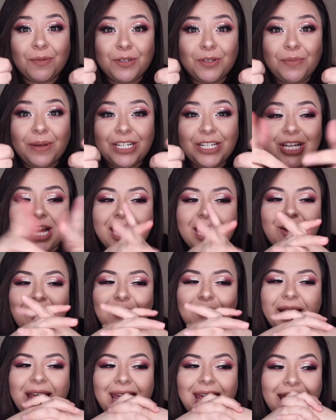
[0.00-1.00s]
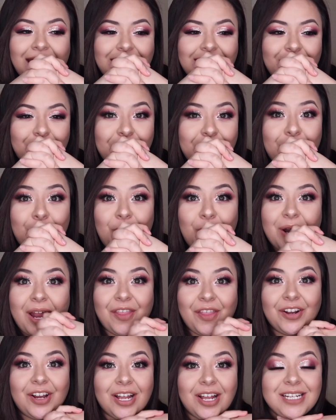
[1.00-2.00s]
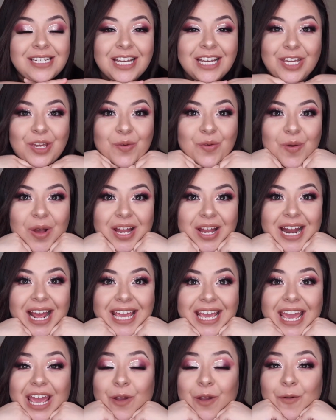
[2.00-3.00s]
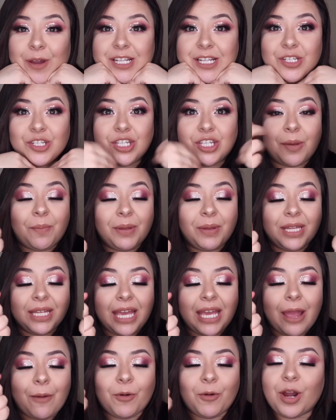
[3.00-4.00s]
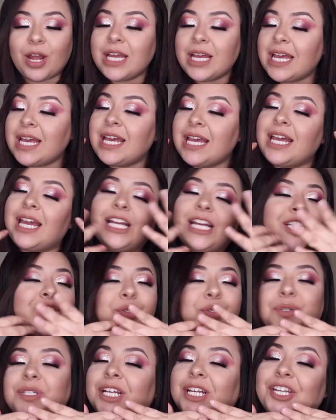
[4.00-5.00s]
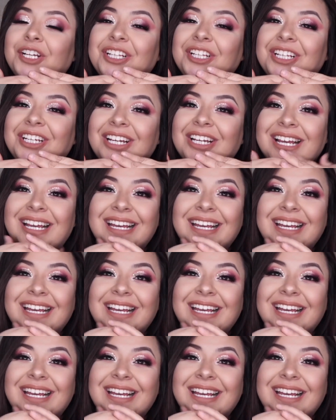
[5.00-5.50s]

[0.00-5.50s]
to my channel and let me know what other content you want i can't wait to jump on the camera and do another look